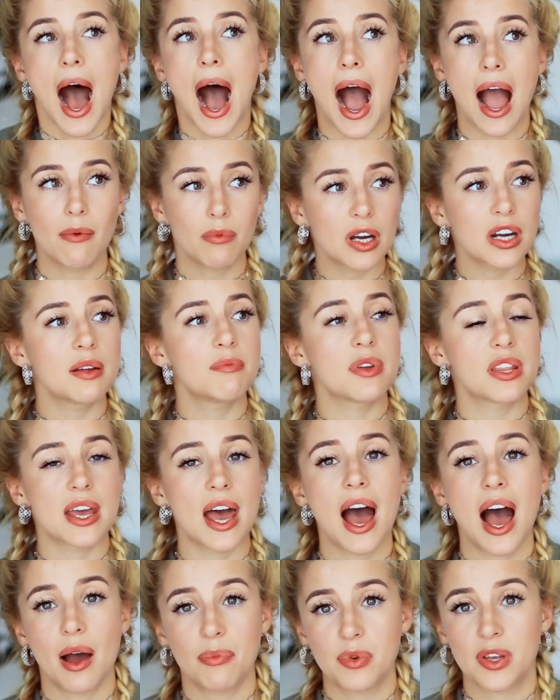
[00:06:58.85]
I'm going to be
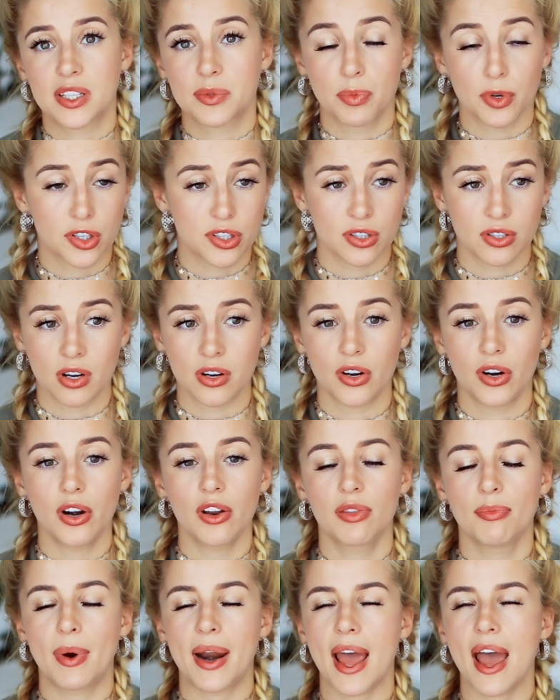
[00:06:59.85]
the happiest person on
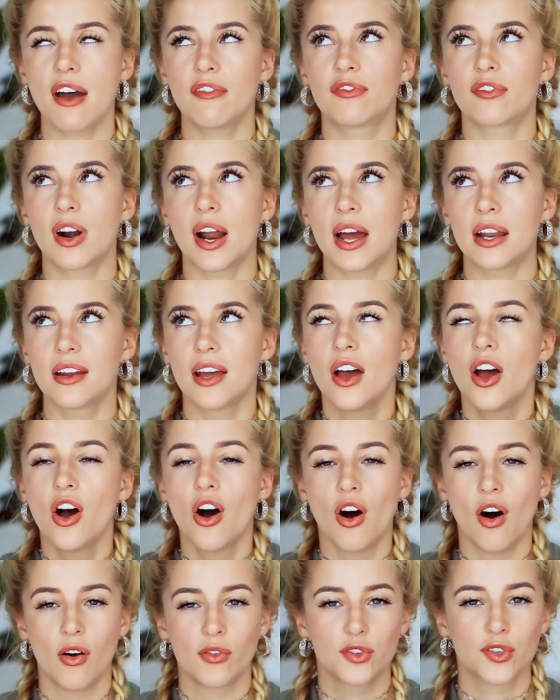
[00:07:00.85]
earth, but I have read
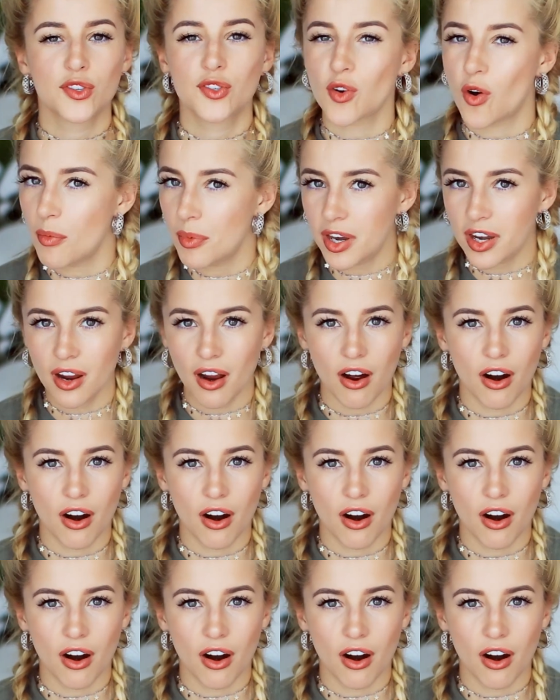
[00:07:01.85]
on so many